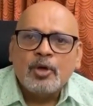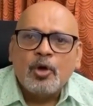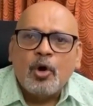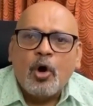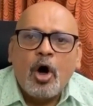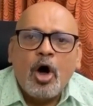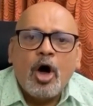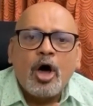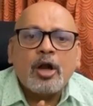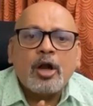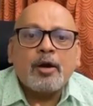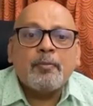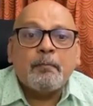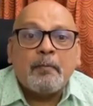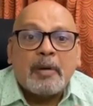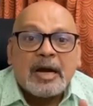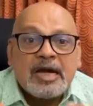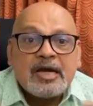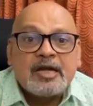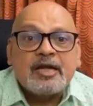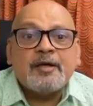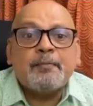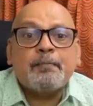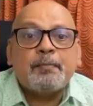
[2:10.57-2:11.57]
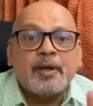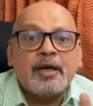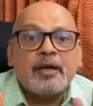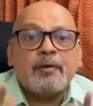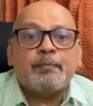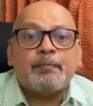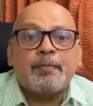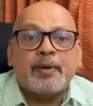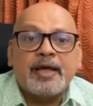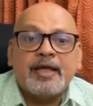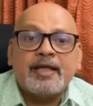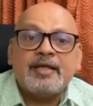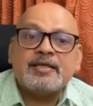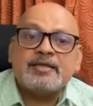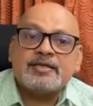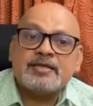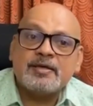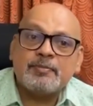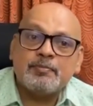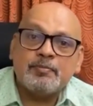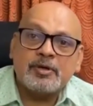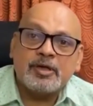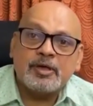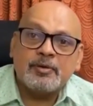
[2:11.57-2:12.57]
or multiple pain
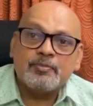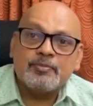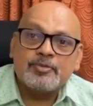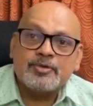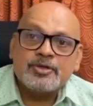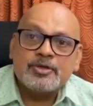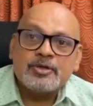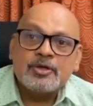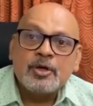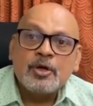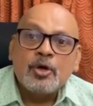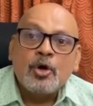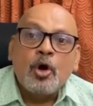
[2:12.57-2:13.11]
symptoms,